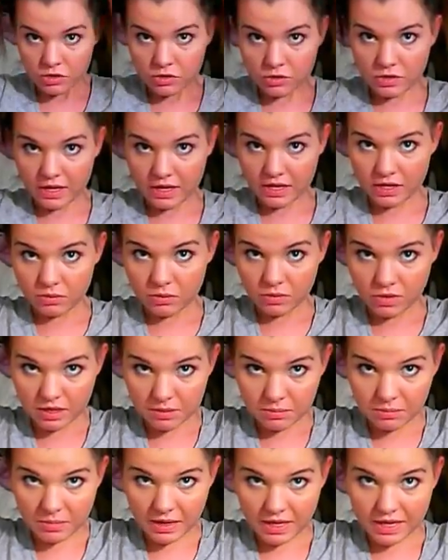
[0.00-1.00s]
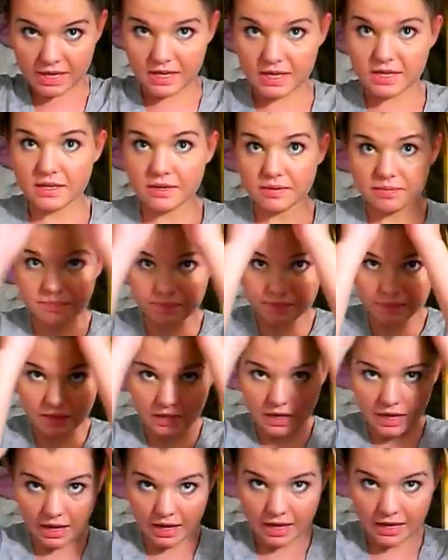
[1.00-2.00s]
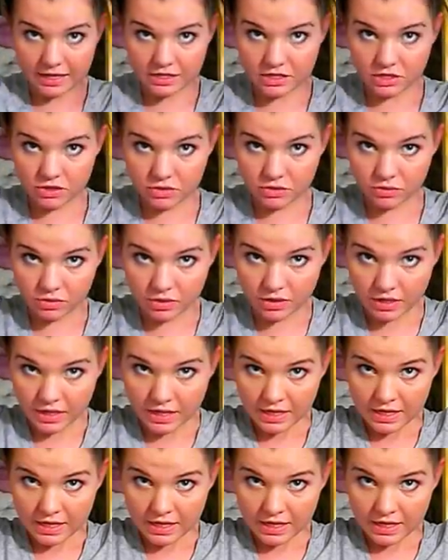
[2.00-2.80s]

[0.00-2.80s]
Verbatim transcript: you kind of want to make, I do,